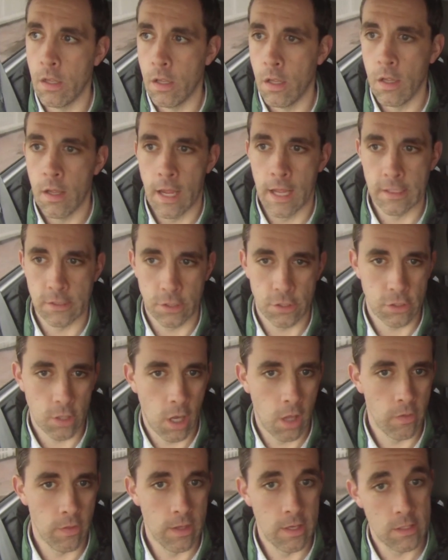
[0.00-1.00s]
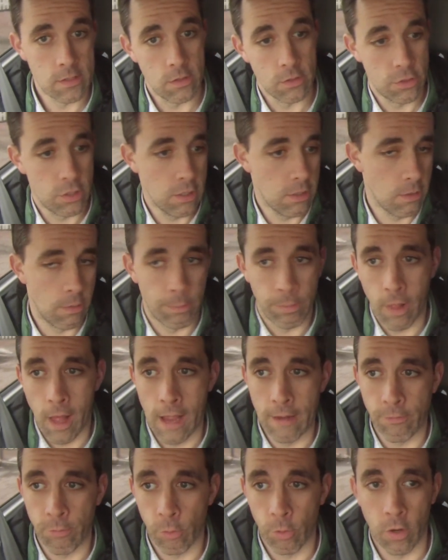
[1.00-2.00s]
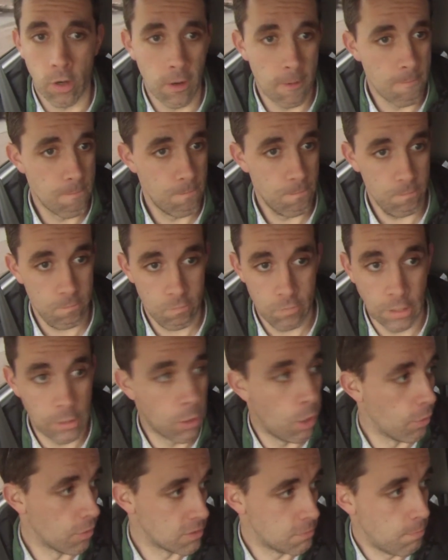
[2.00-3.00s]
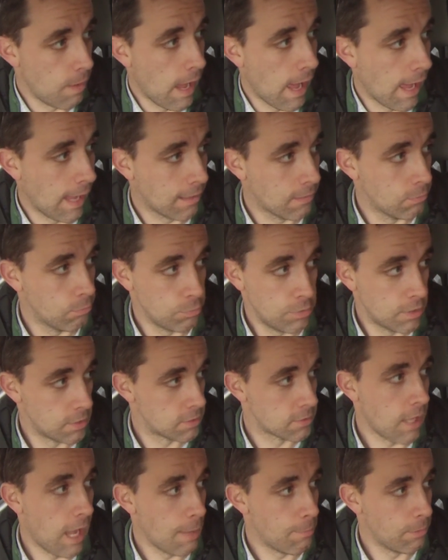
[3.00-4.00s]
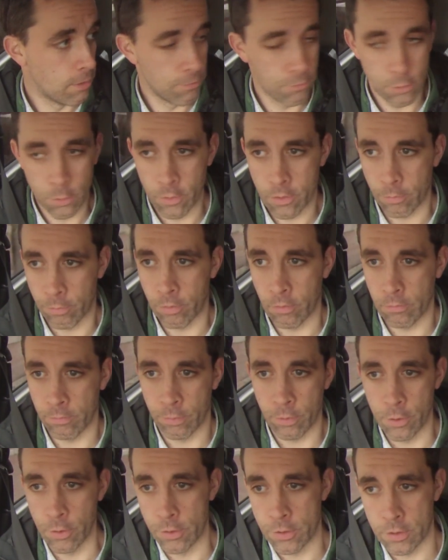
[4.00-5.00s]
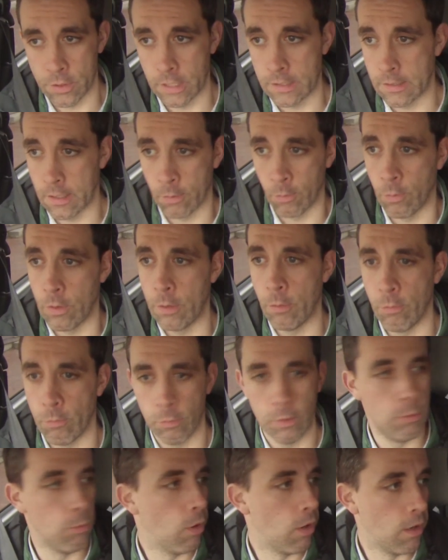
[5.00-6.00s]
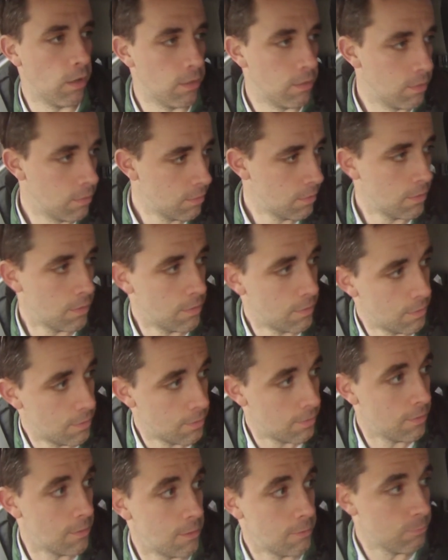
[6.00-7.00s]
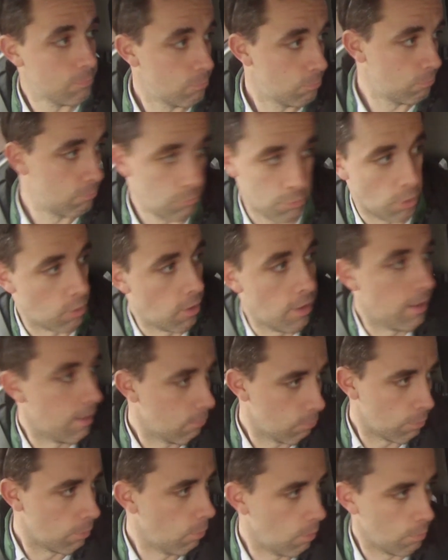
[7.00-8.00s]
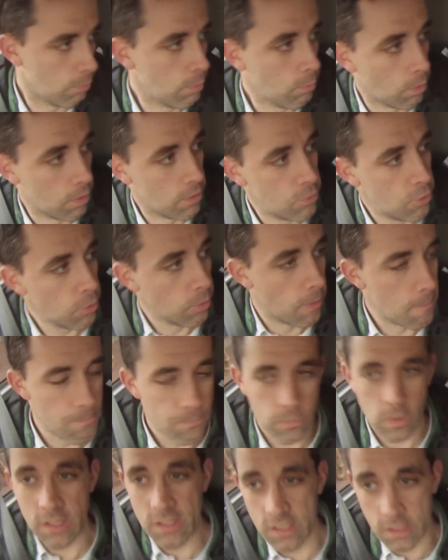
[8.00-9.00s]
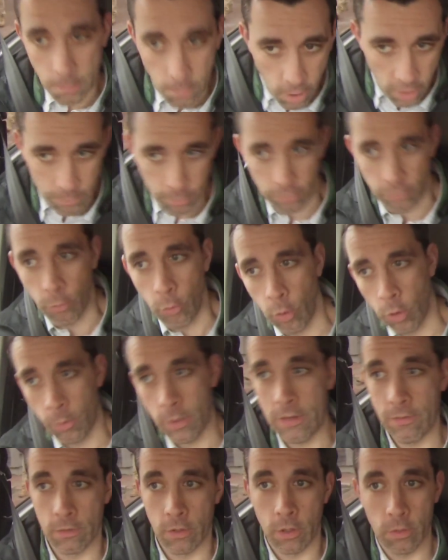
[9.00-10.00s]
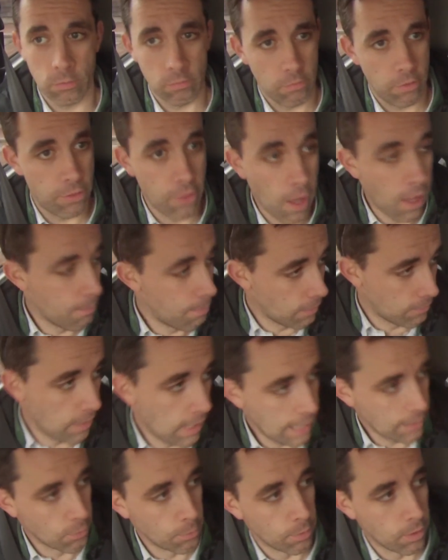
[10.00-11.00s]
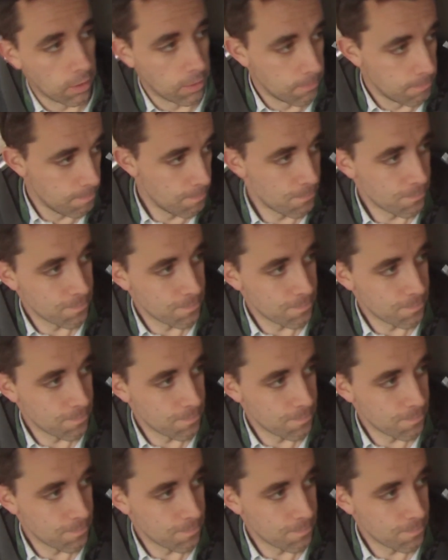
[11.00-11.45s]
Yeah. And she saw this, so she applied for it. They called us back, did a Skype interview with the pr producers. They said, we we want to. Oh. You're it. We want we want to do it. This is a month before we even thought about the handlebar.